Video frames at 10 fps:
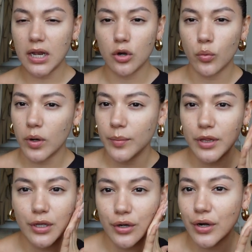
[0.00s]
And I don't want to be
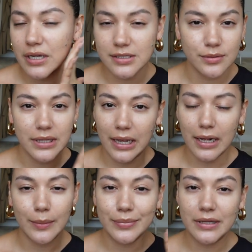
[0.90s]
looking crazy with like a
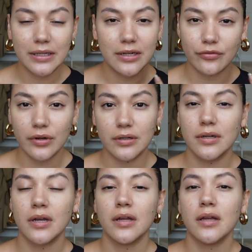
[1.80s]
completely different
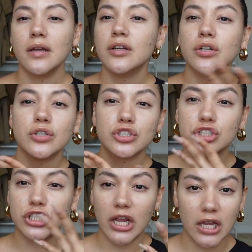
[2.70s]

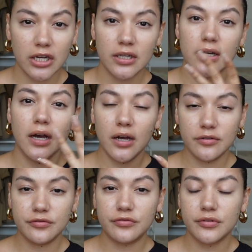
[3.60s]
shade
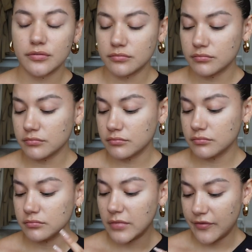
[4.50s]
of
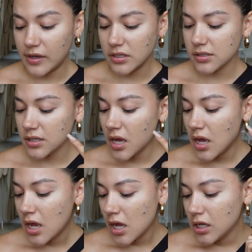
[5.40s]
my face.
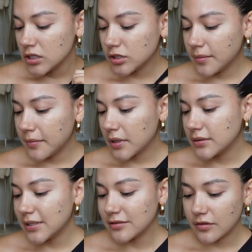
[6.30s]
So Weber
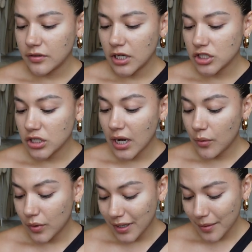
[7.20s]
Princess Foundation.
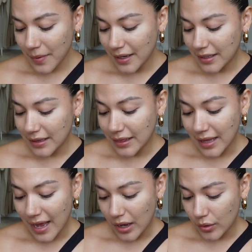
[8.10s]
I want to get my
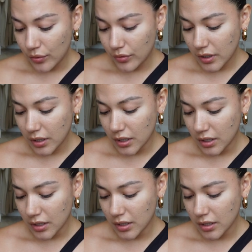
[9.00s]
Cloud
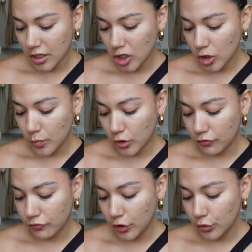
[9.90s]

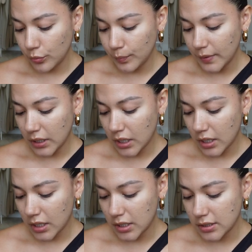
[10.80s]
perfume
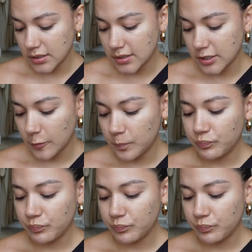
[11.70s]
because